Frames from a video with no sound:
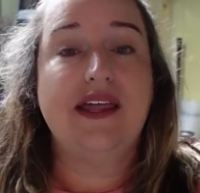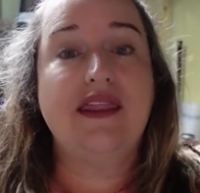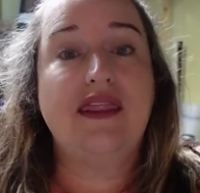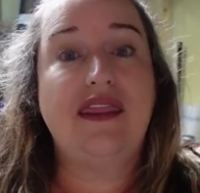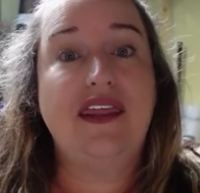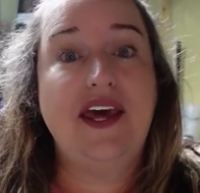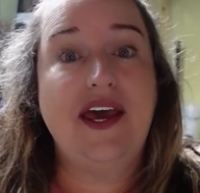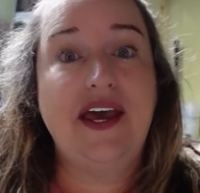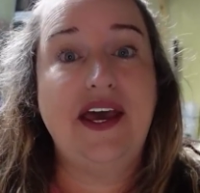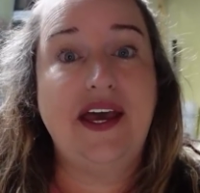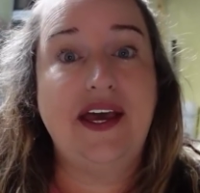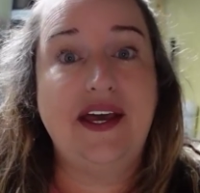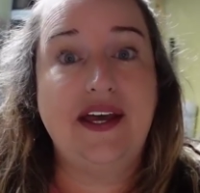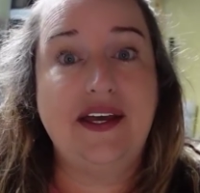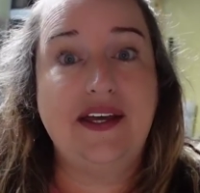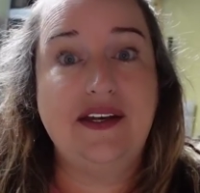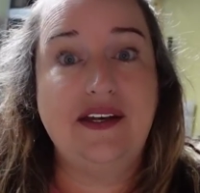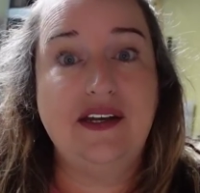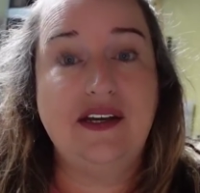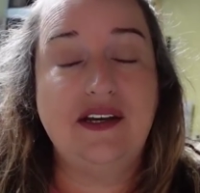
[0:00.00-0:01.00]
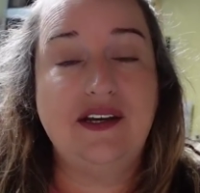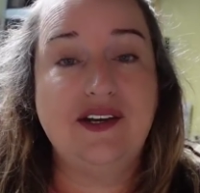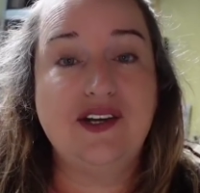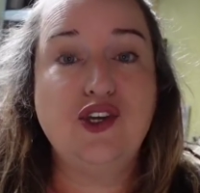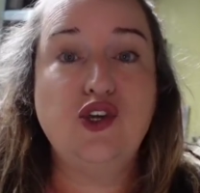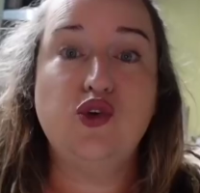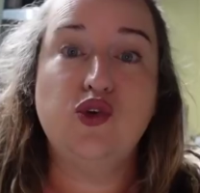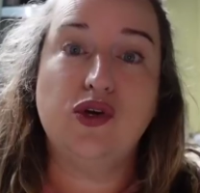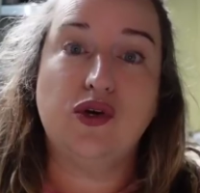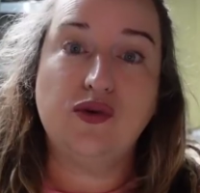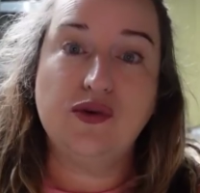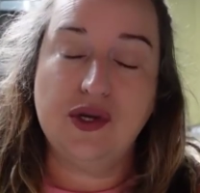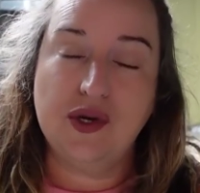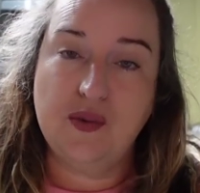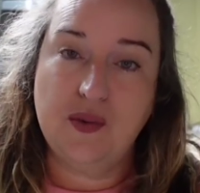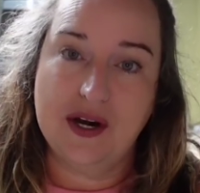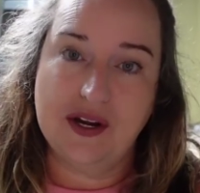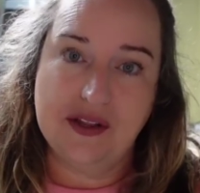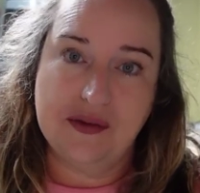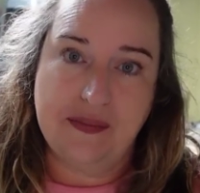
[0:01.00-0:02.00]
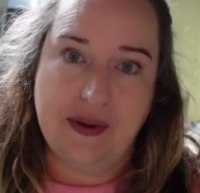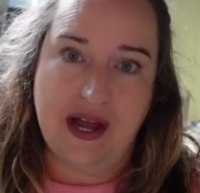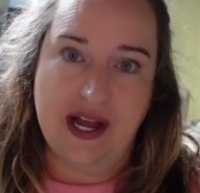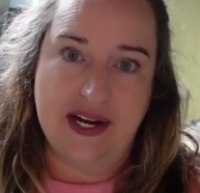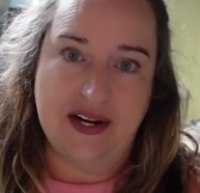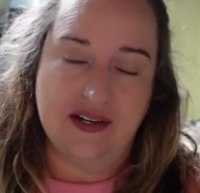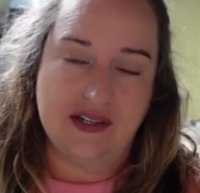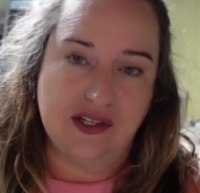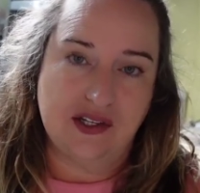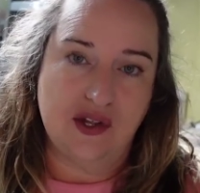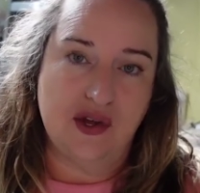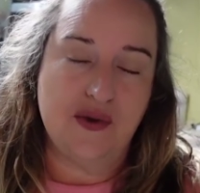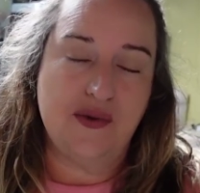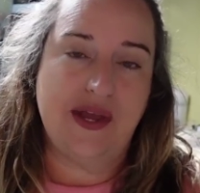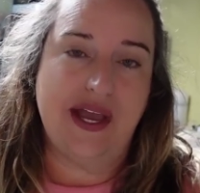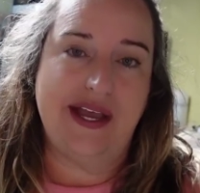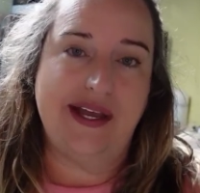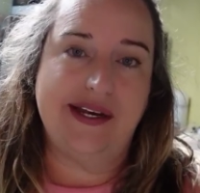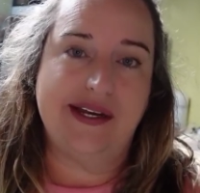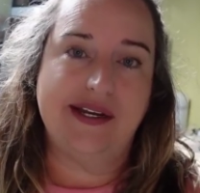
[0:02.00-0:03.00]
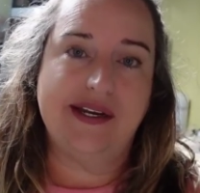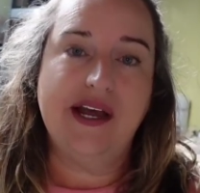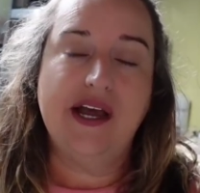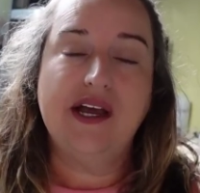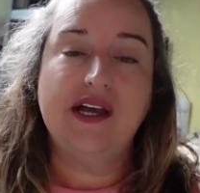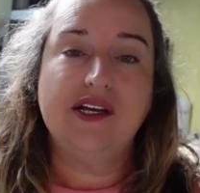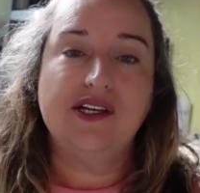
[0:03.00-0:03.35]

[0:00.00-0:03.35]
then you don't know where the buyer is located.